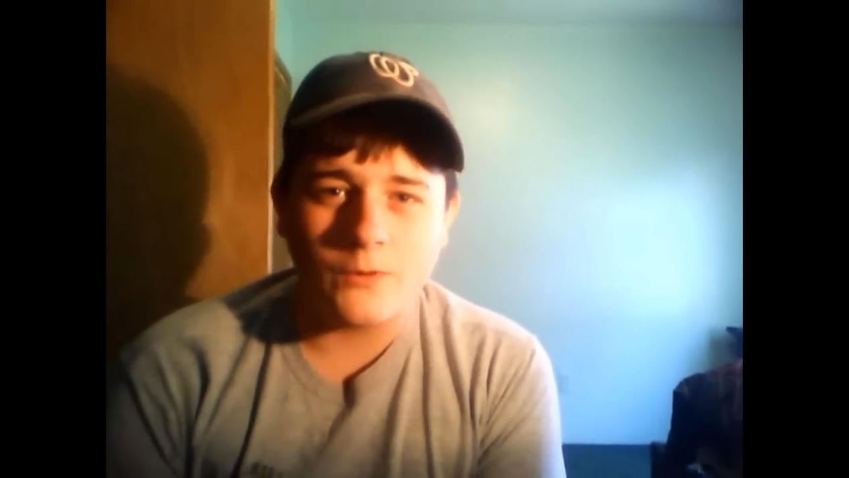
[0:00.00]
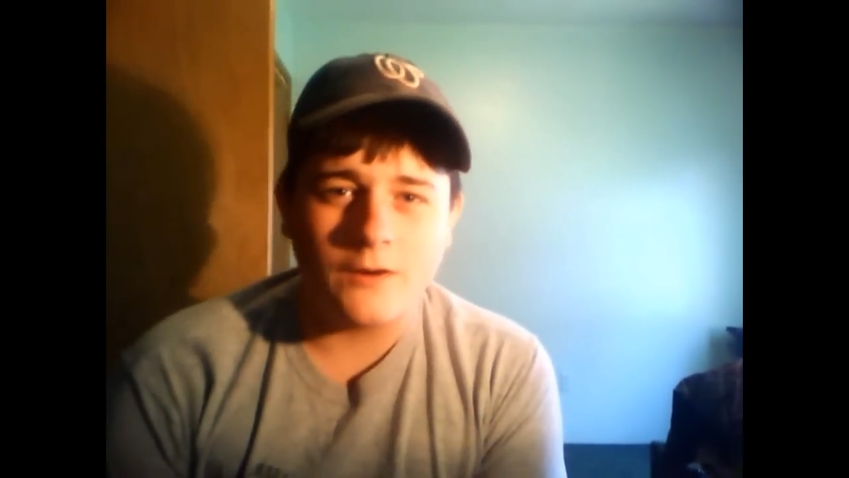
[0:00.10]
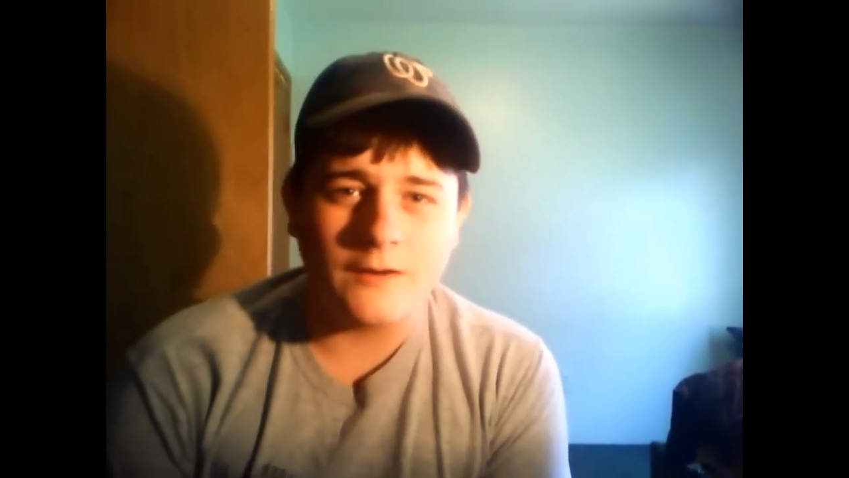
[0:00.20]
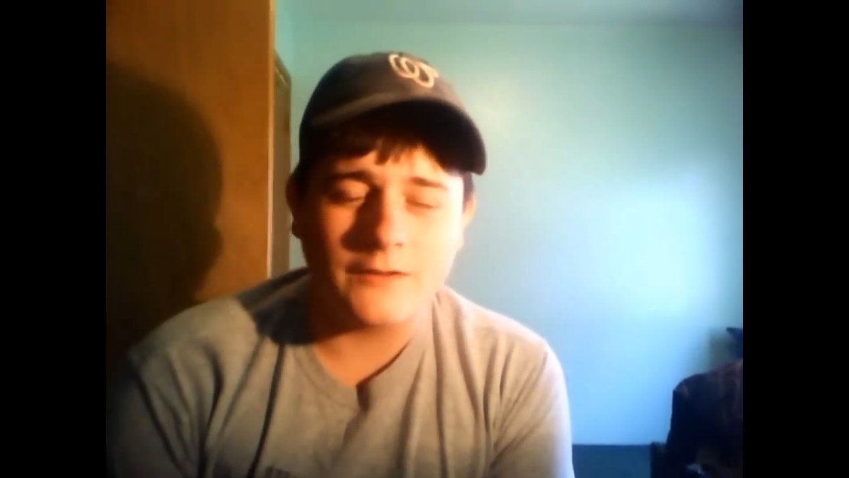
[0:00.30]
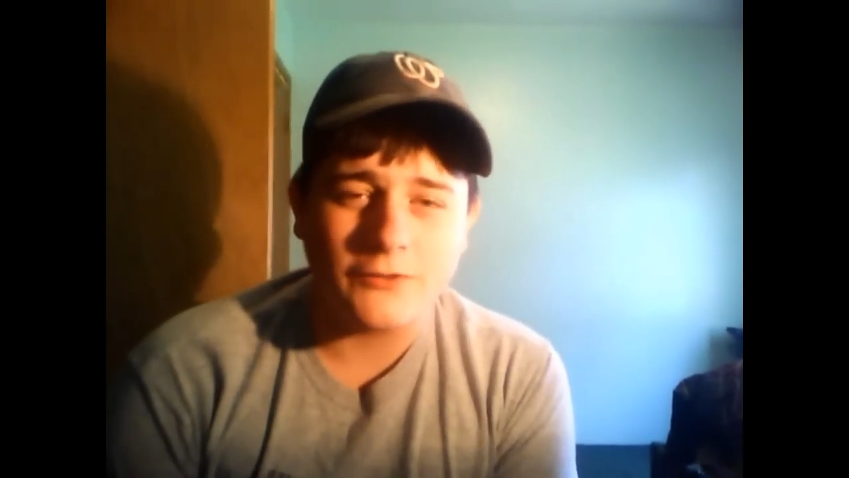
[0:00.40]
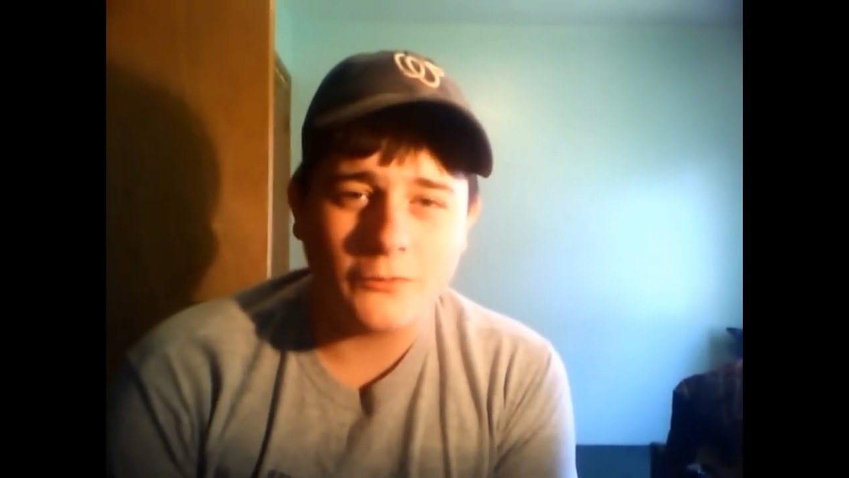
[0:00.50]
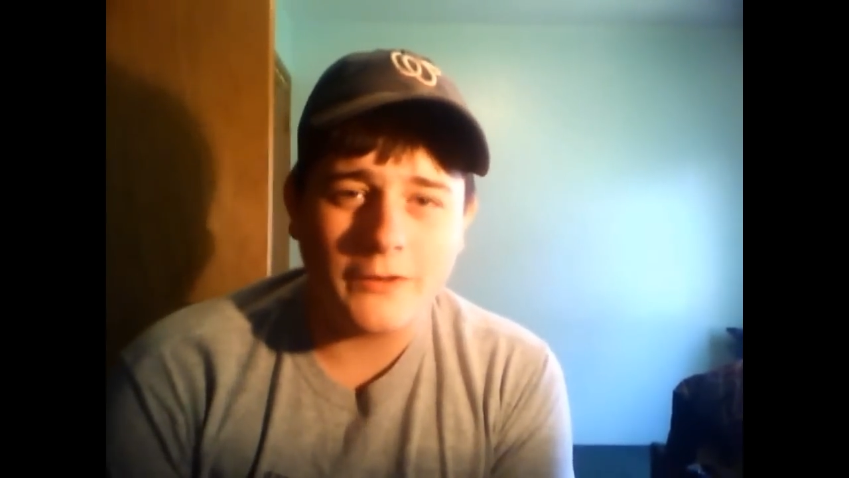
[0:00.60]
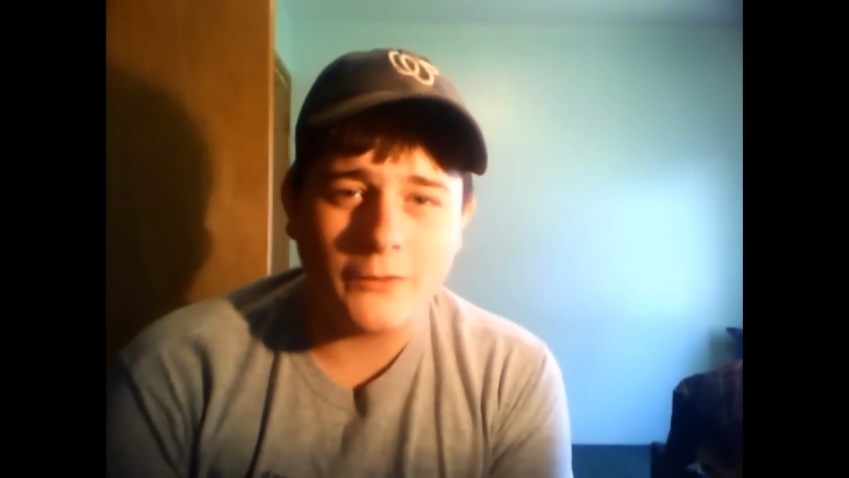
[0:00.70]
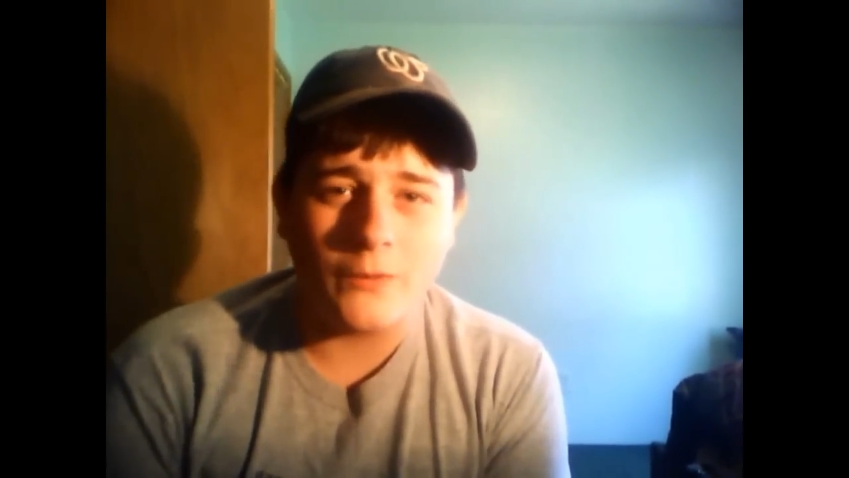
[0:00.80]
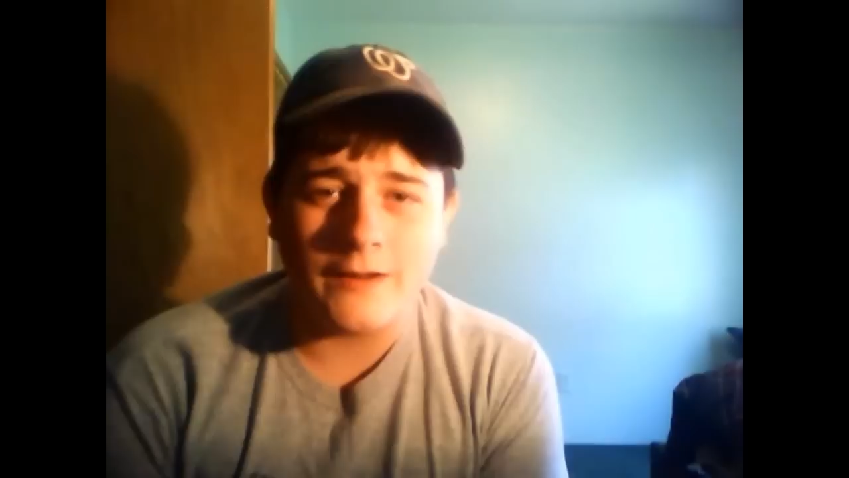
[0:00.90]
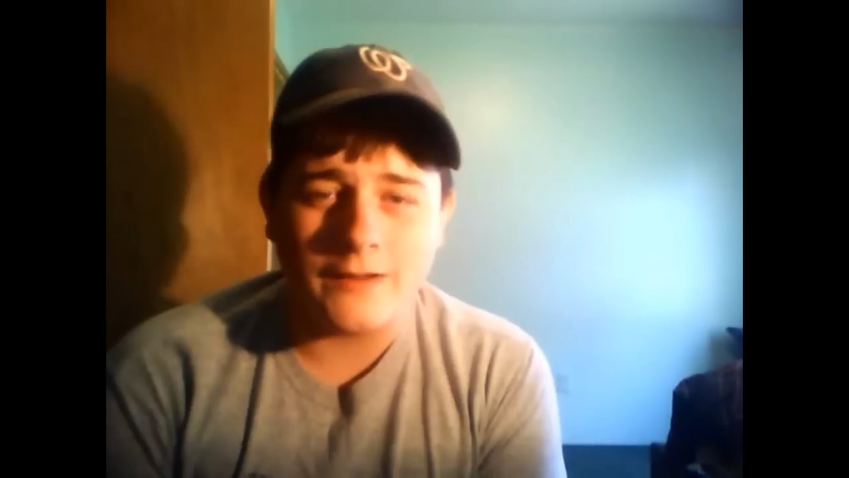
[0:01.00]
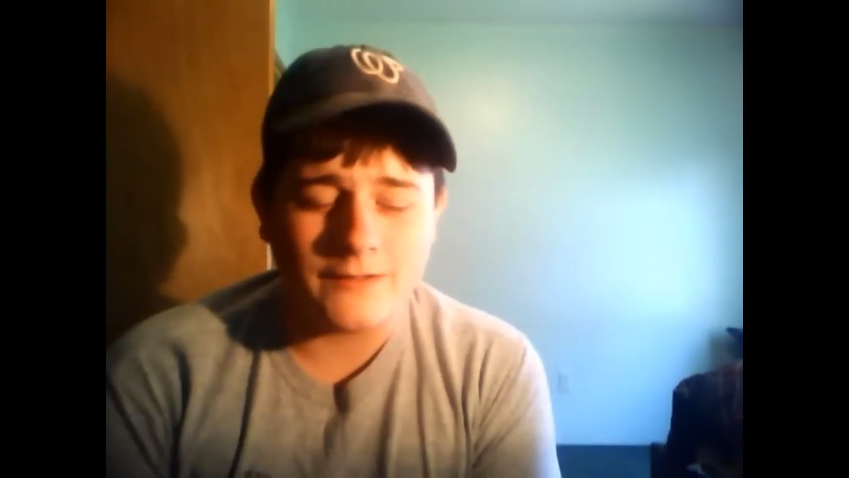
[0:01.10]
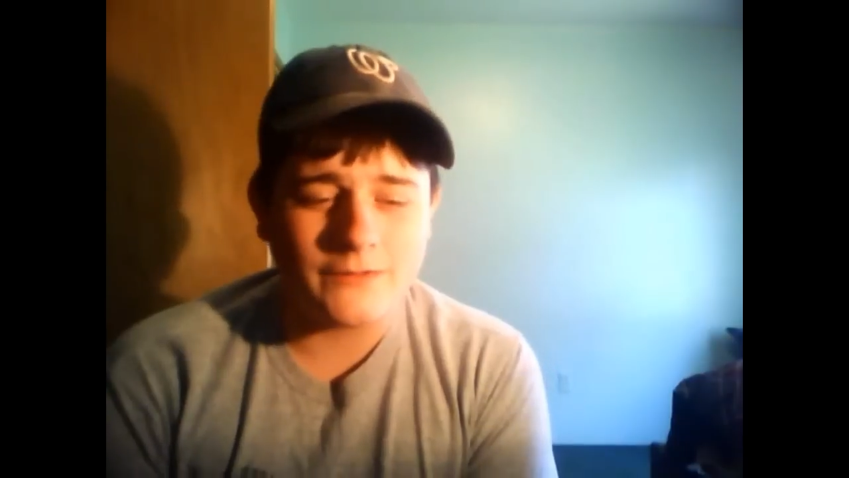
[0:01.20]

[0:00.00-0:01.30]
wrong in so many ways.